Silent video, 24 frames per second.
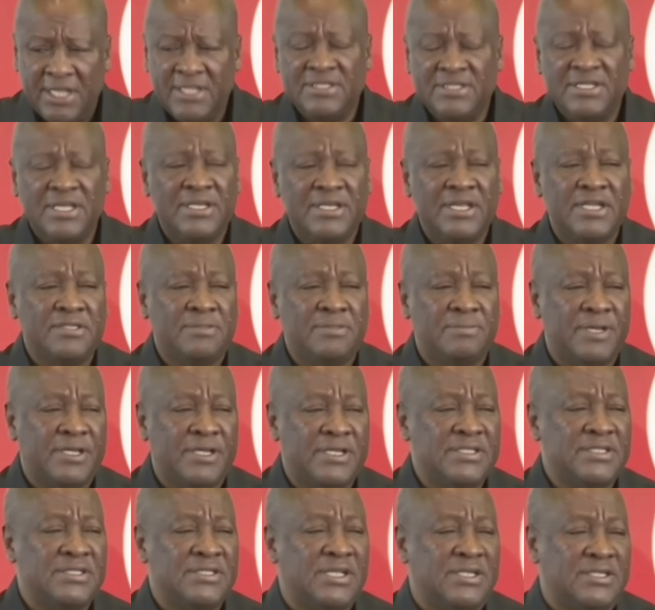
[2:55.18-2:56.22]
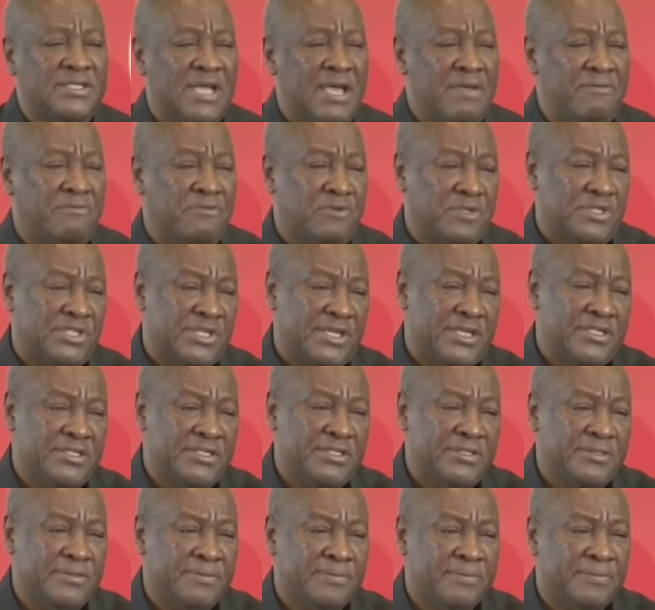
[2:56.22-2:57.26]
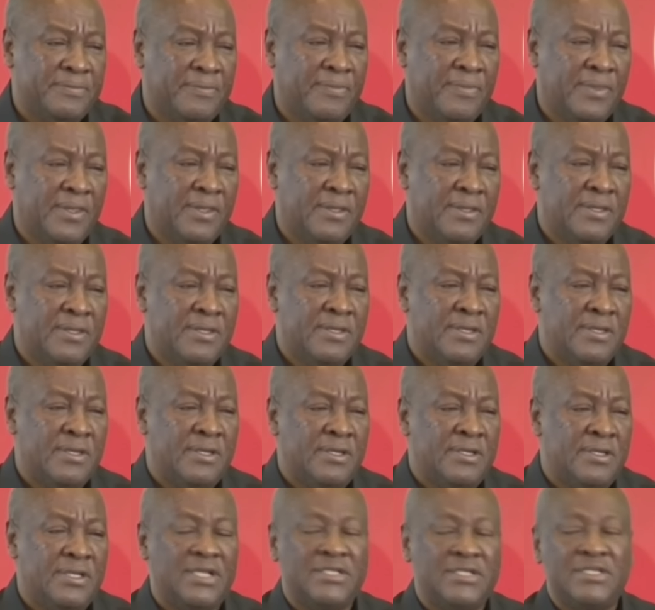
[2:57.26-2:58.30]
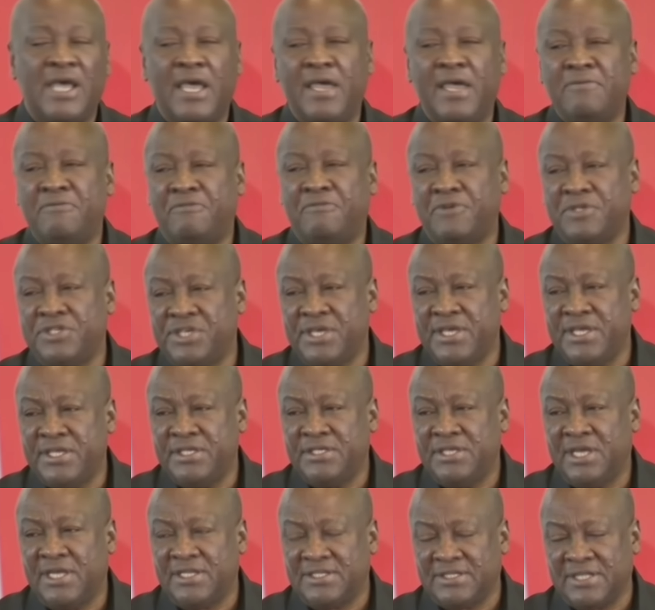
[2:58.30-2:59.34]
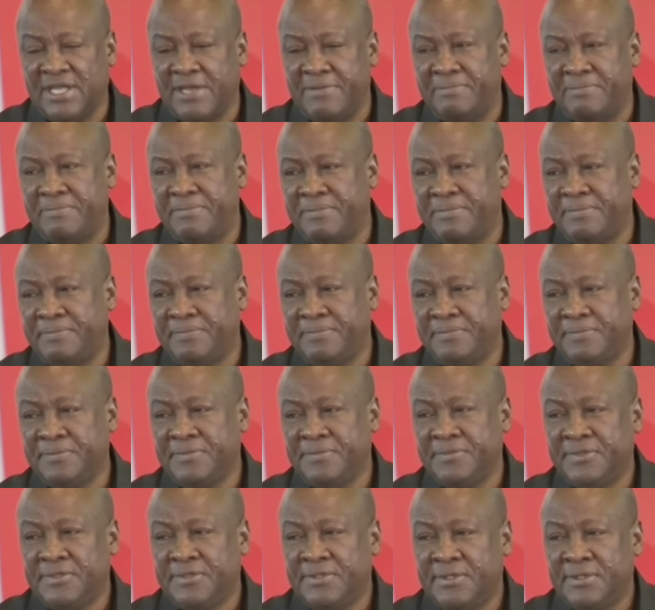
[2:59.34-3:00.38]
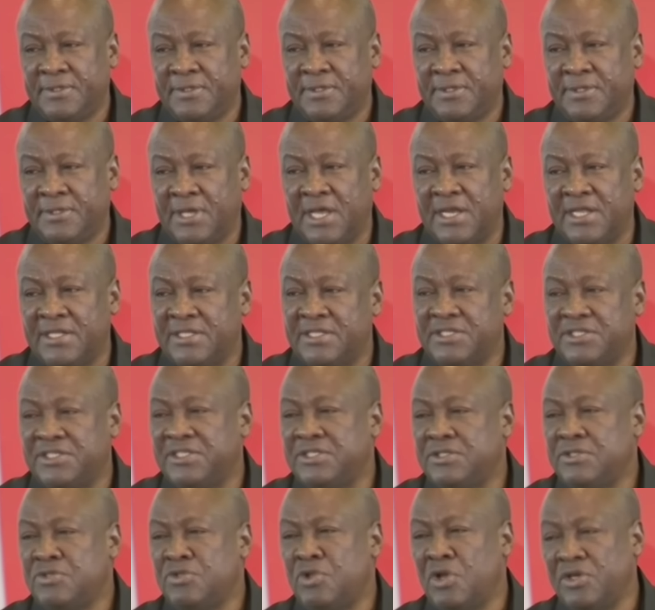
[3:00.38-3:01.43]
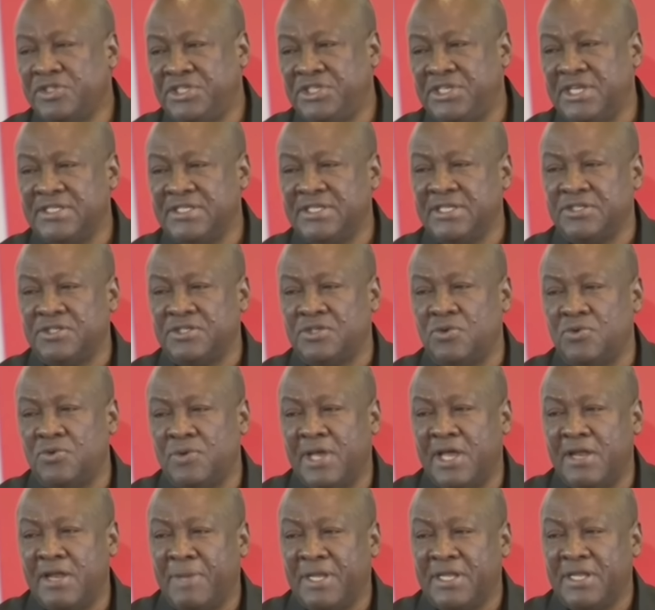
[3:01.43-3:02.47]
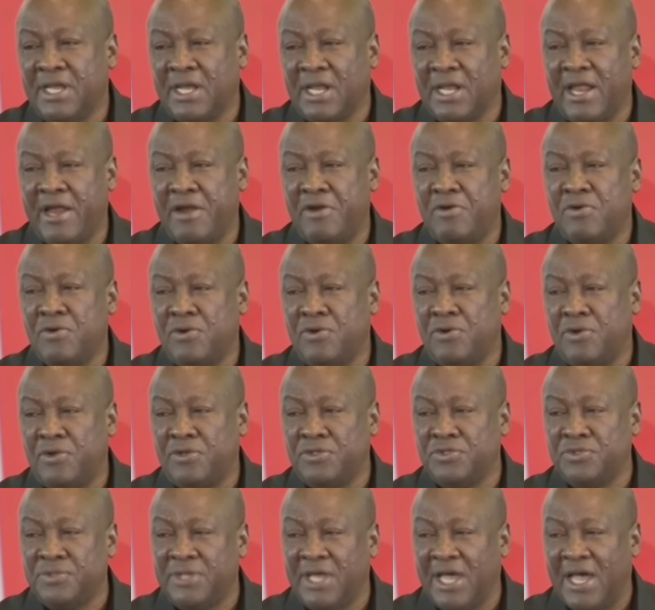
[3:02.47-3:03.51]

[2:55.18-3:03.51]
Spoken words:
Ladies and gentlemen, this is the time for change. The time for change has come. And it is not just a slogan, but a clarion call